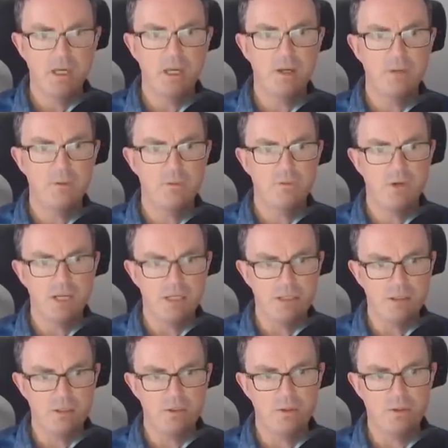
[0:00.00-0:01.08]
oh, right,
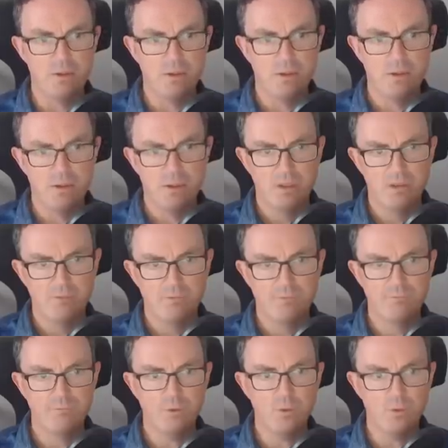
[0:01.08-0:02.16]
look.
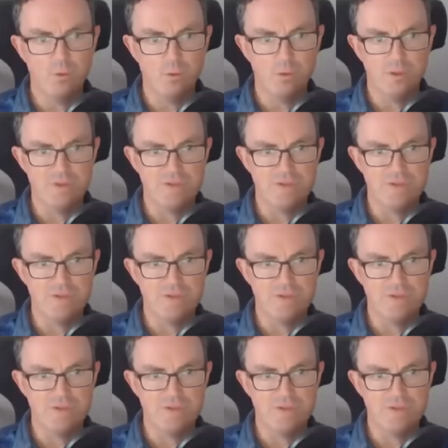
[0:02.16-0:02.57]
4